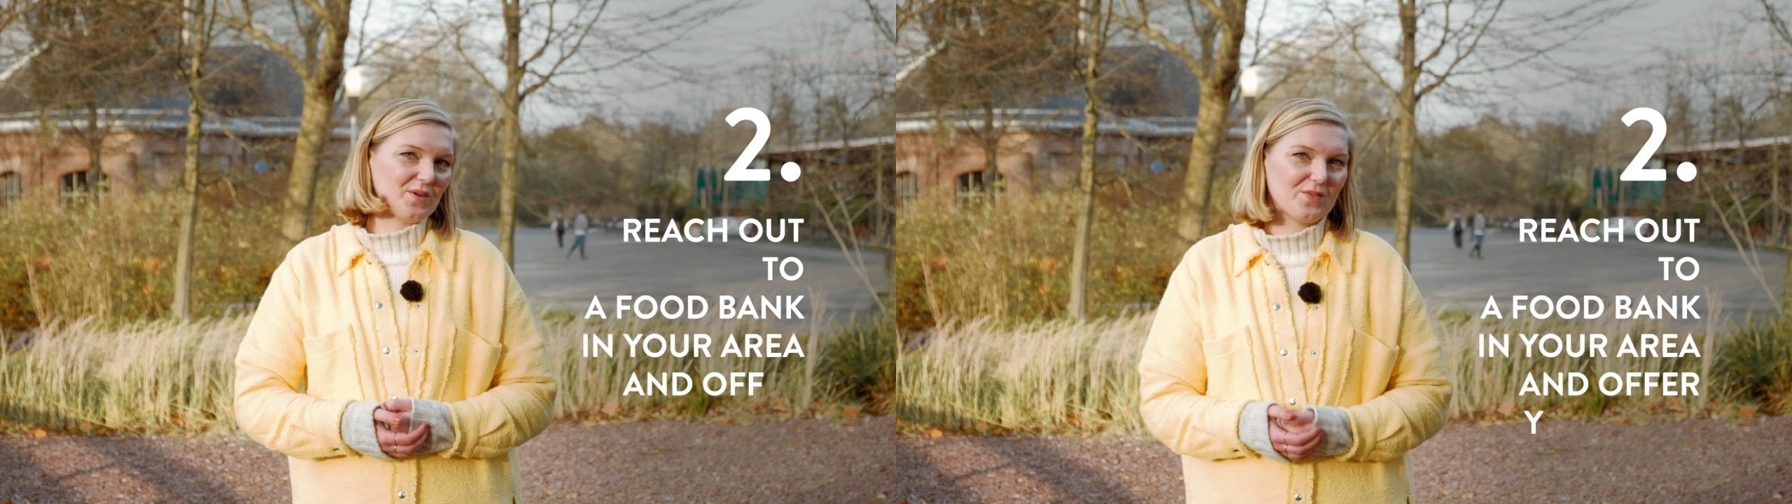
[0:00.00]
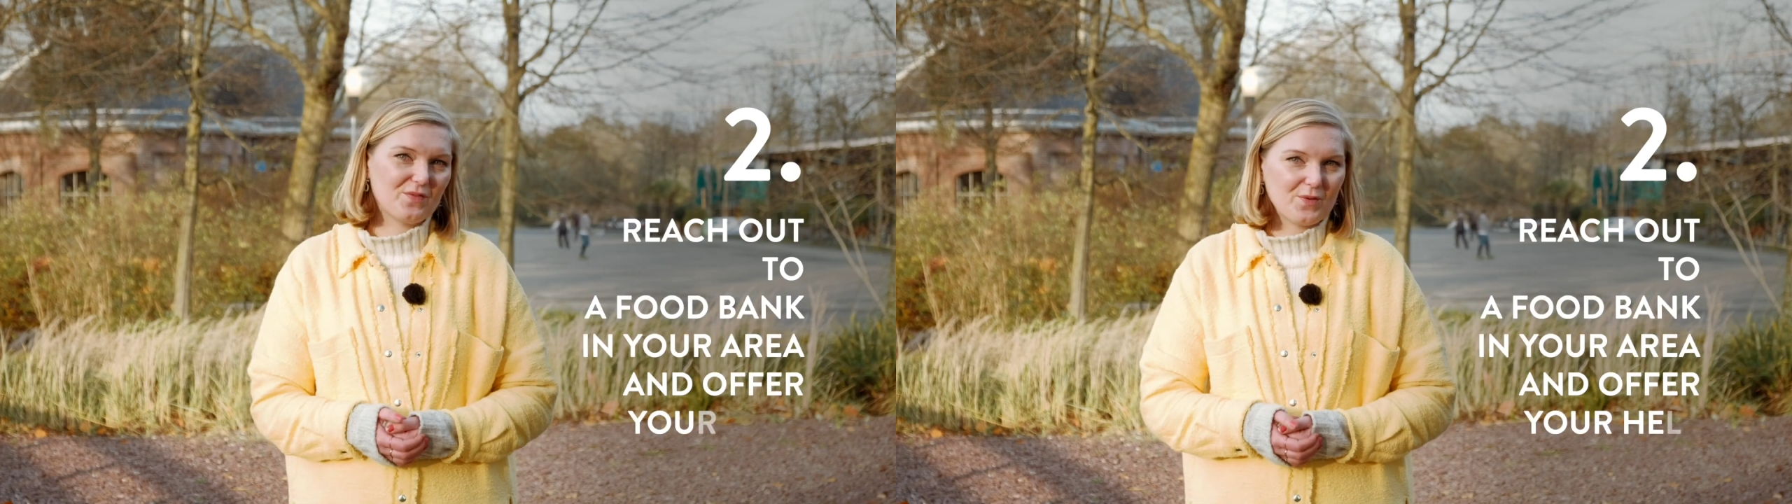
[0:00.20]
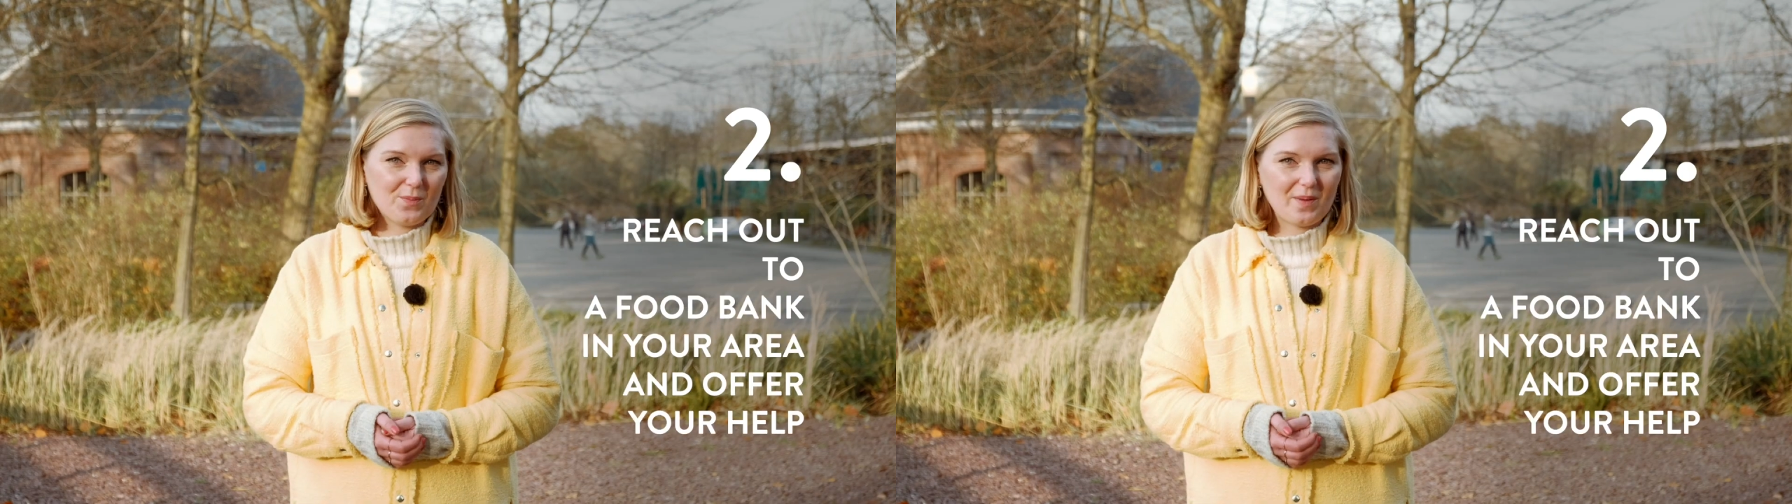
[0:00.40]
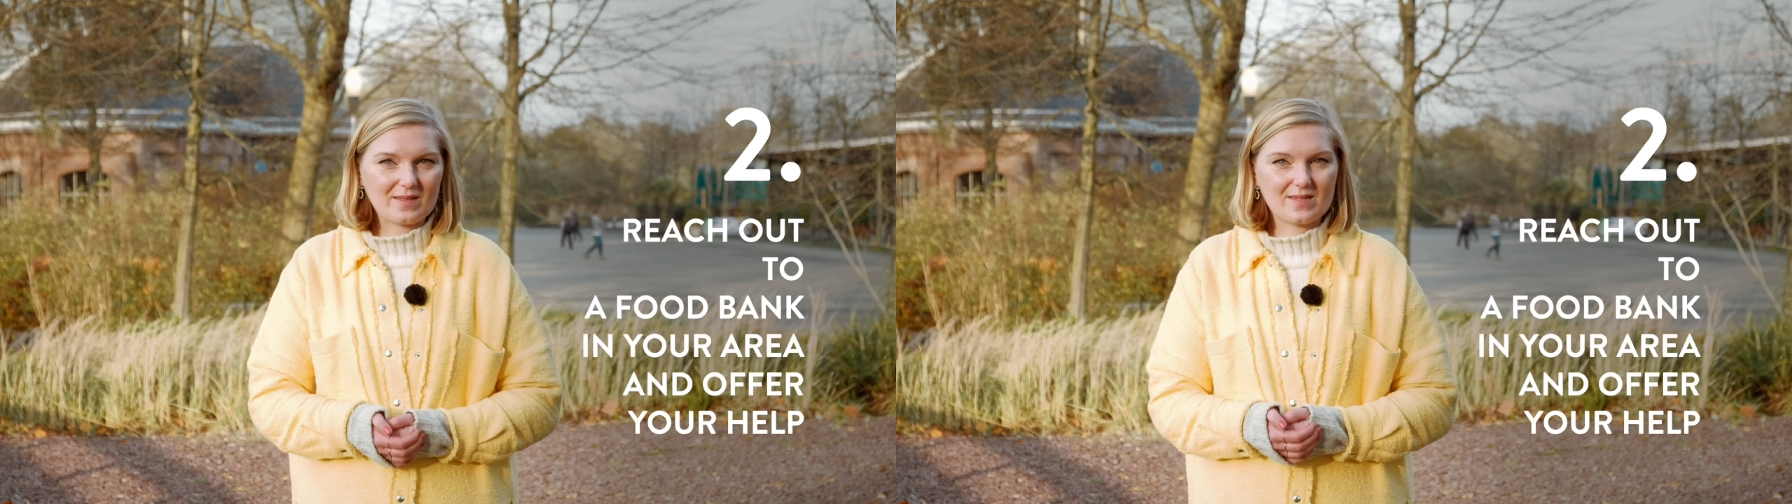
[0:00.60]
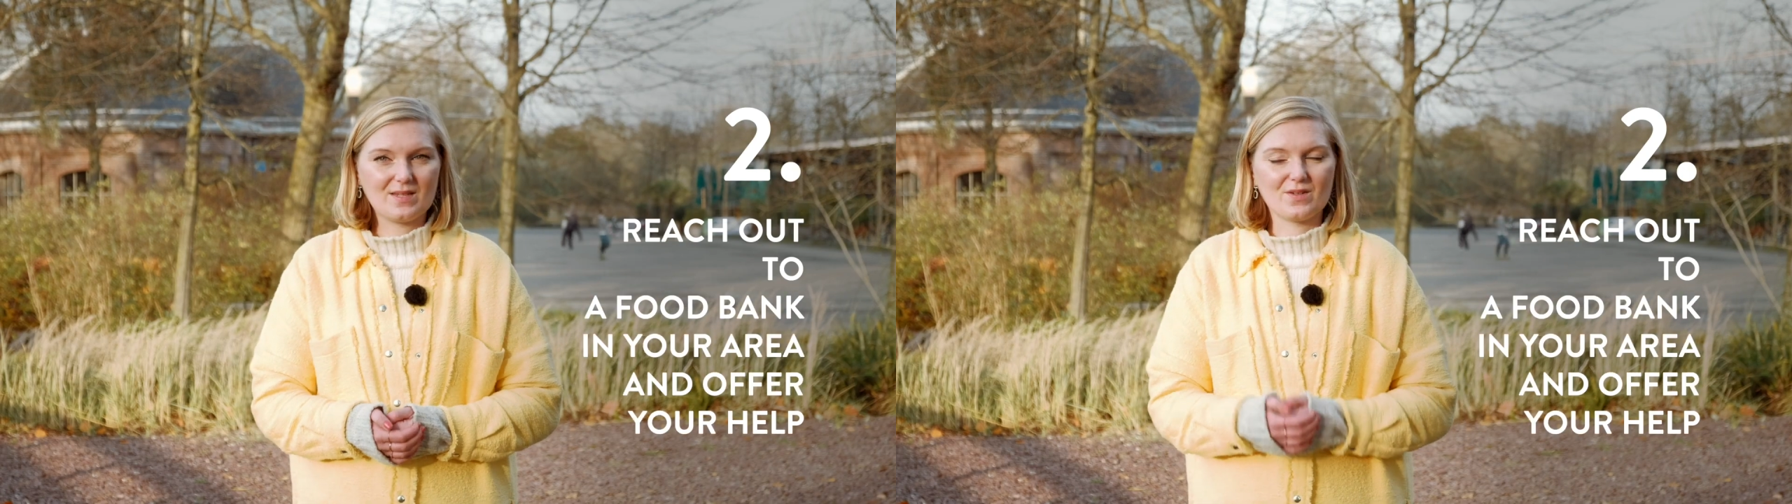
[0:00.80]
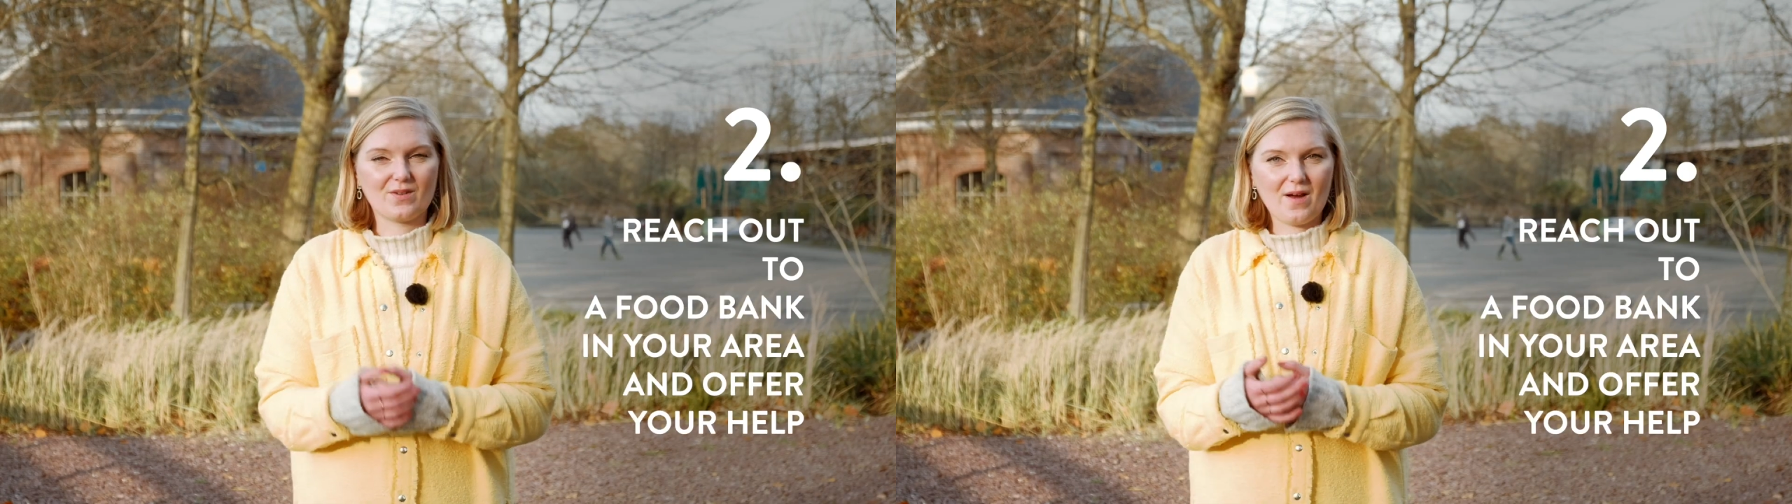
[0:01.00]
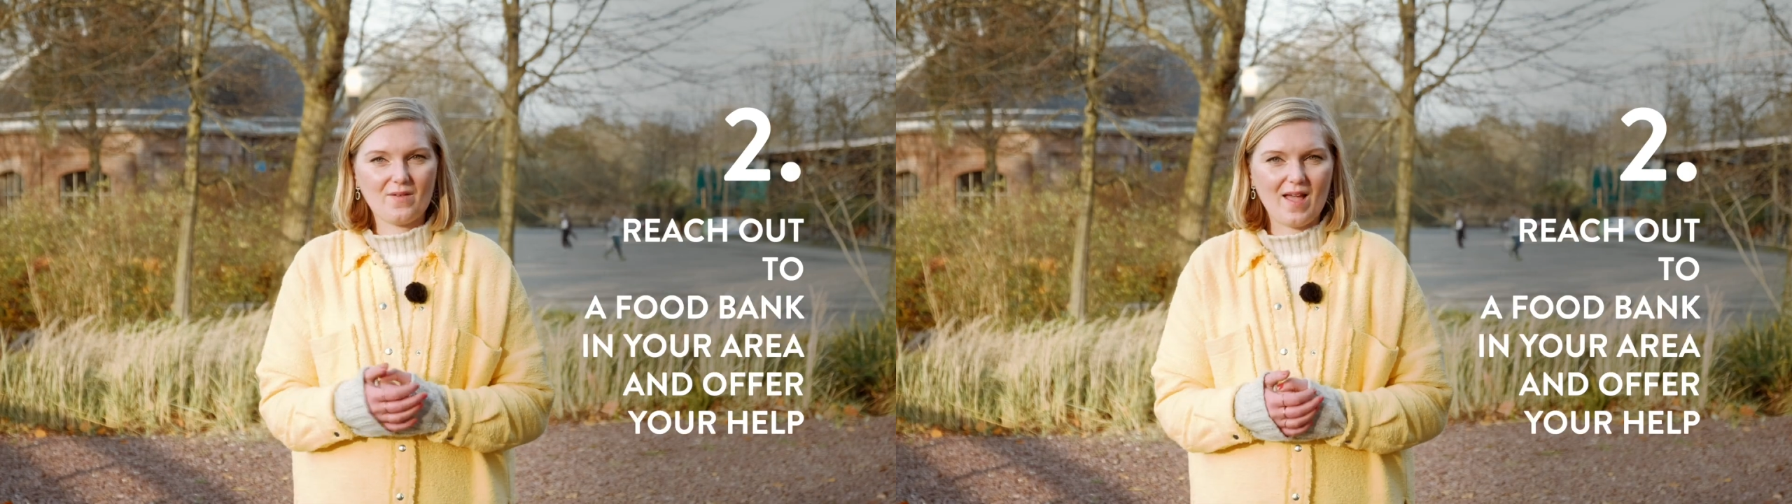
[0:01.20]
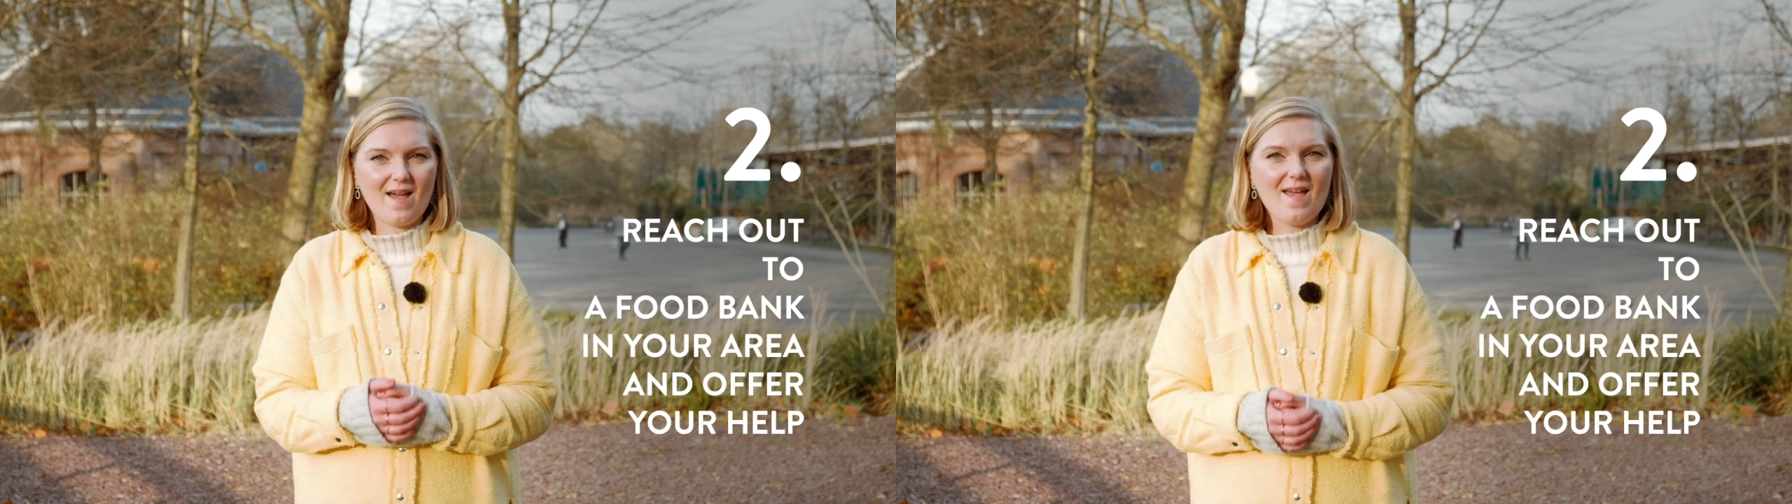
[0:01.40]
of the food banks in your
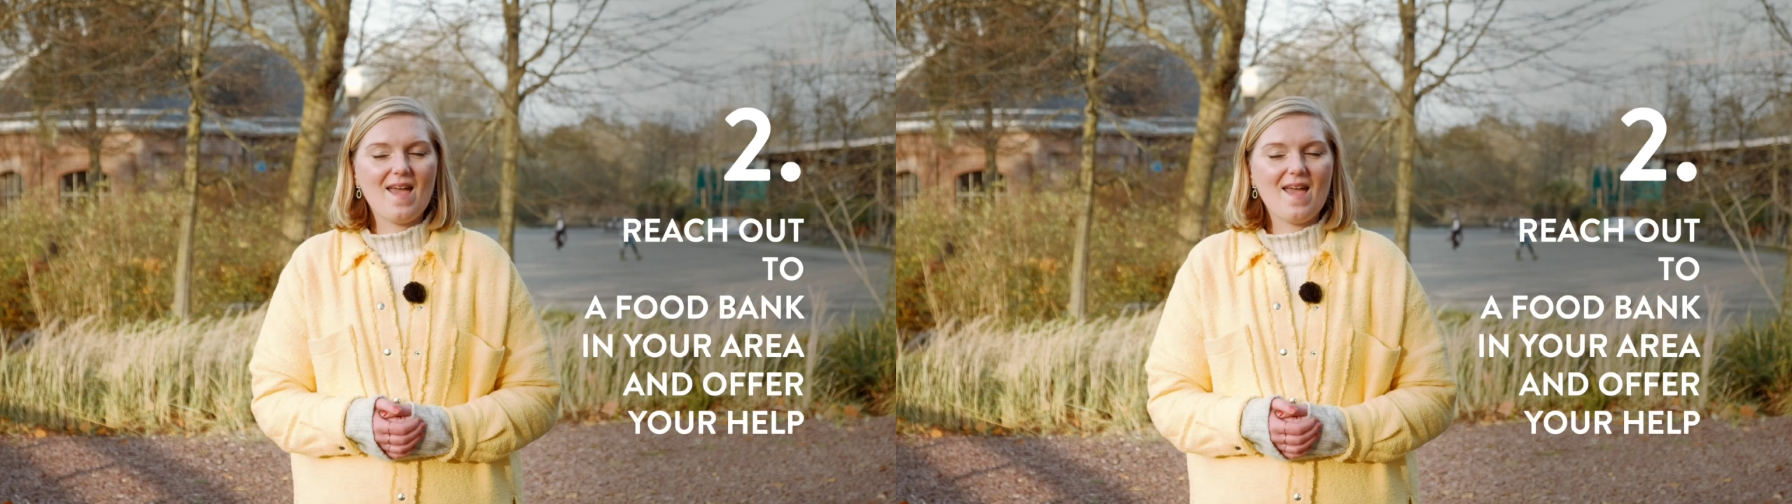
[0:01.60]
area